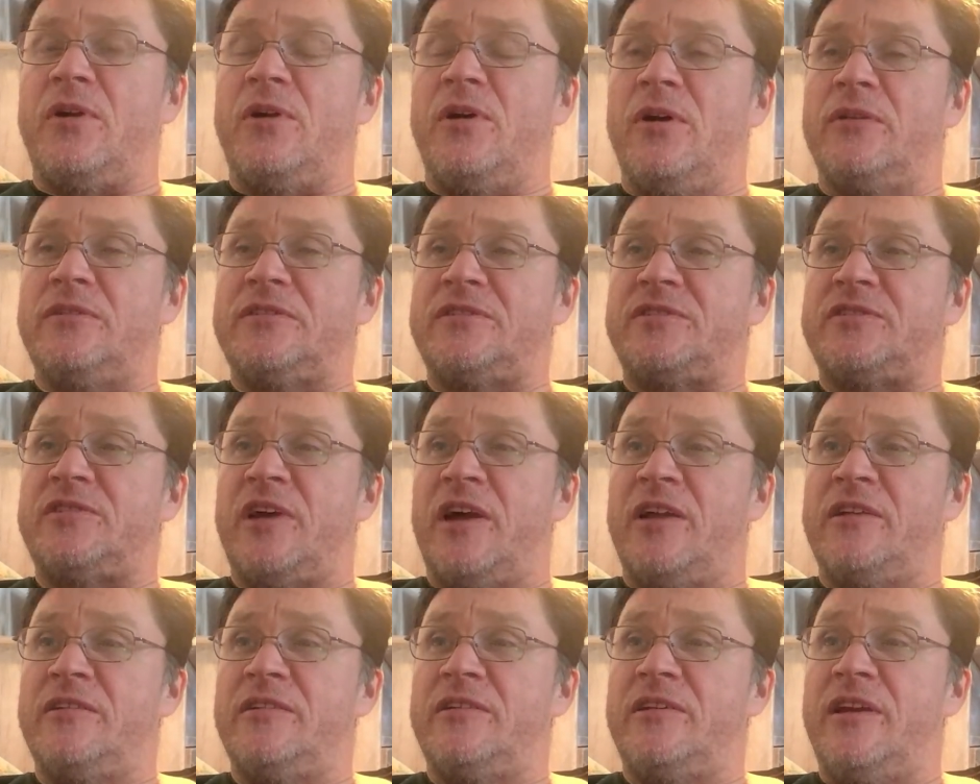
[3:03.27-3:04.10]
On
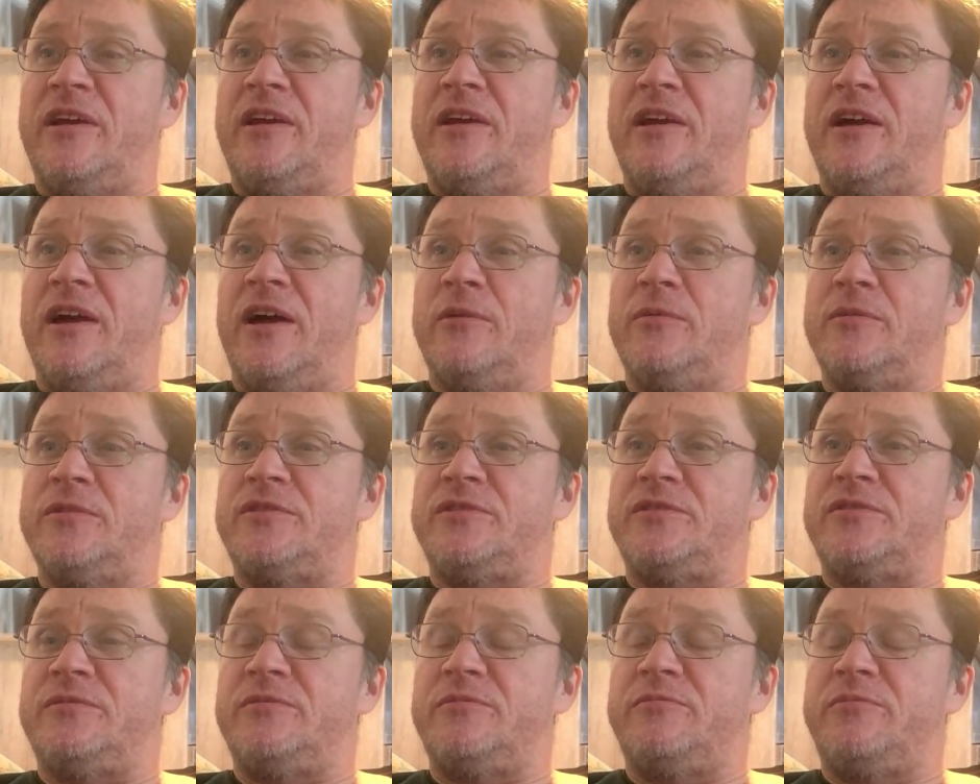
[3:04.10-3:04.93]
Sunday, I
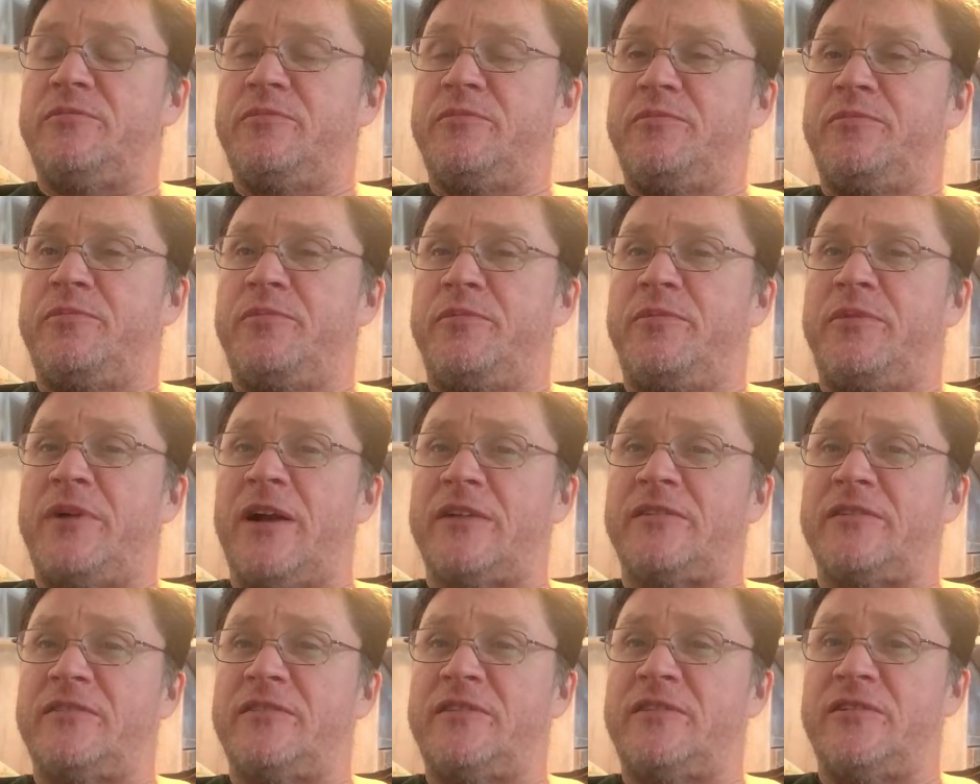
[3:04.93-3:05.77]
was
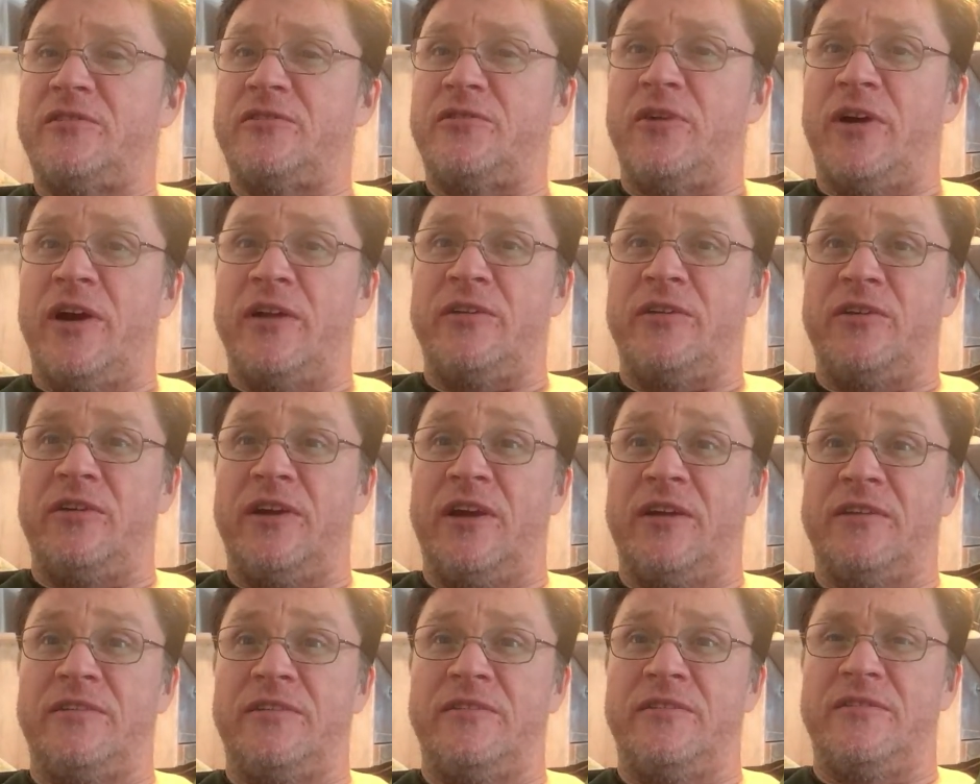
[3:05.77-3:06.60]
practicing trying to
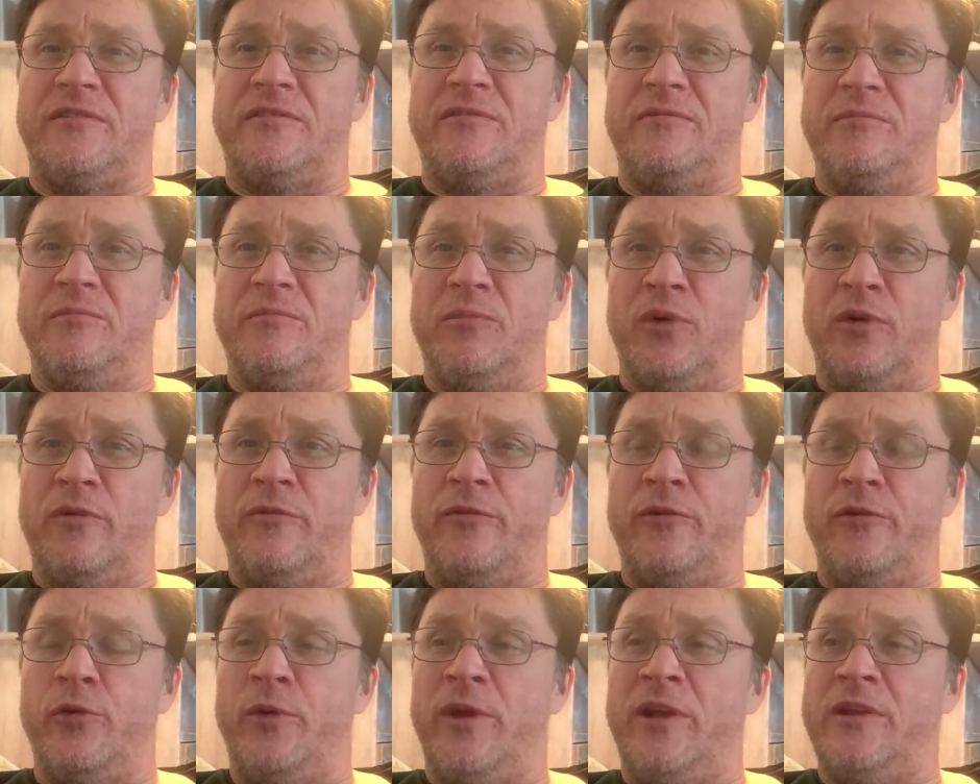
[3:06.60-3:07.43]
get more
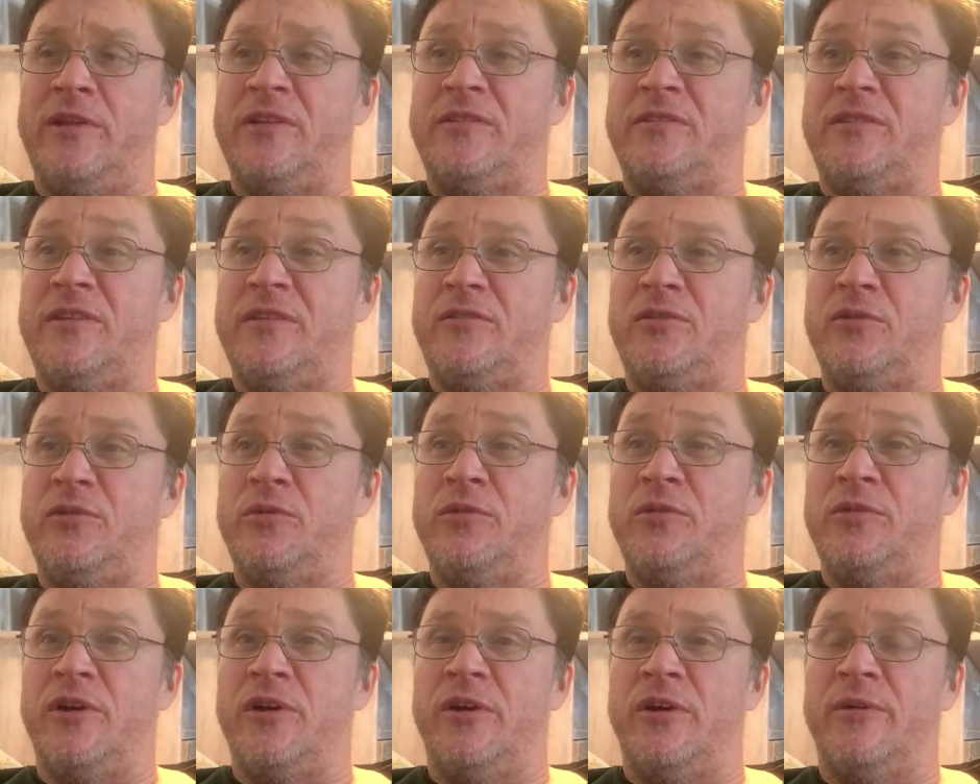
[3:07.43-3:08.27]
fluidity to